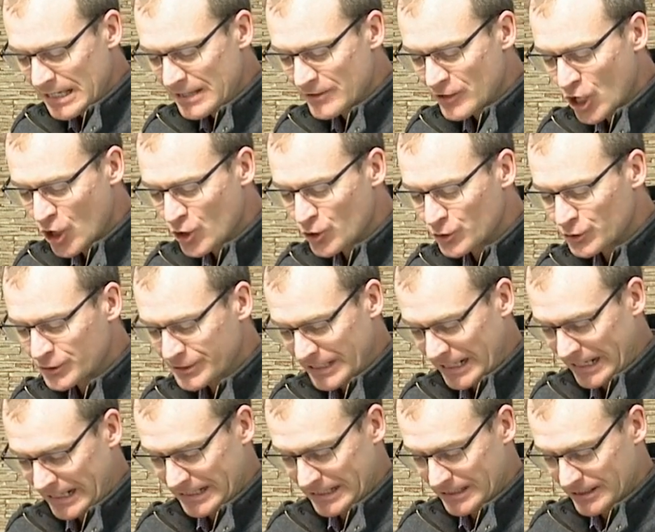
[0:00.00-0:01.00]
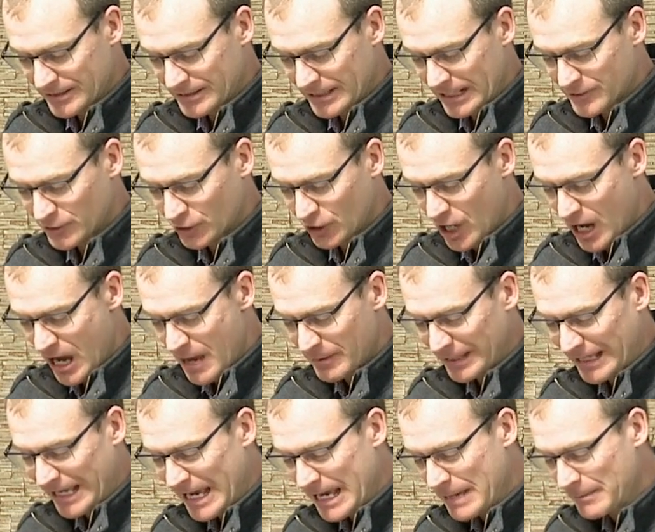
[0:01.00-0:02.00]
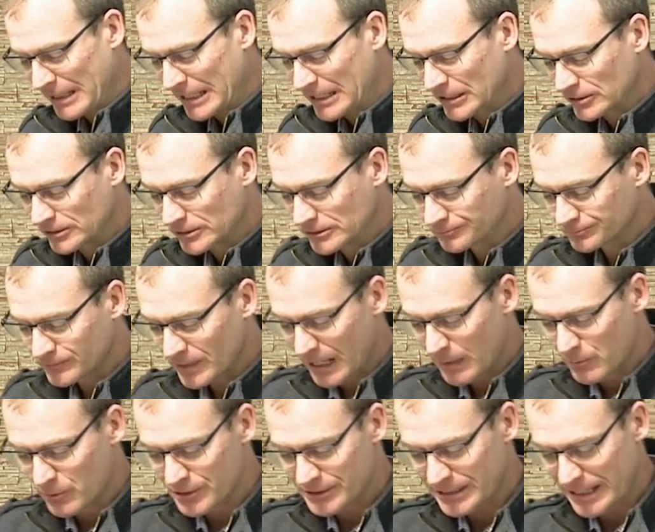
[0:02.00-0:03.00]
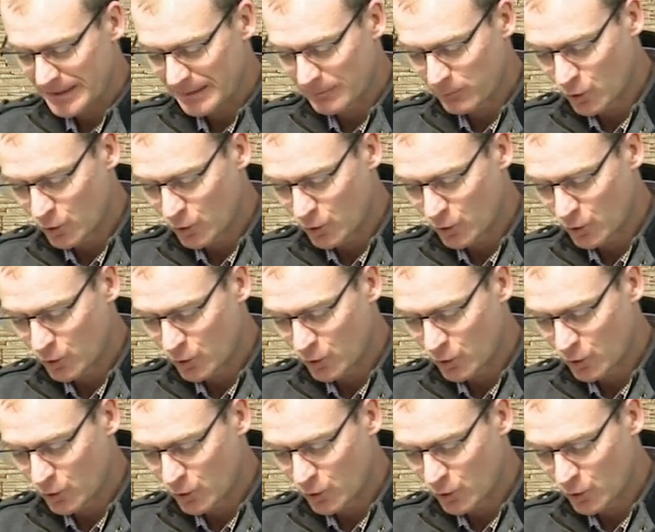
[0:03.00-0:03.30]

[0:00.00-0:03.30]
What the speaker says: In those days, Hezekiah became ill and was at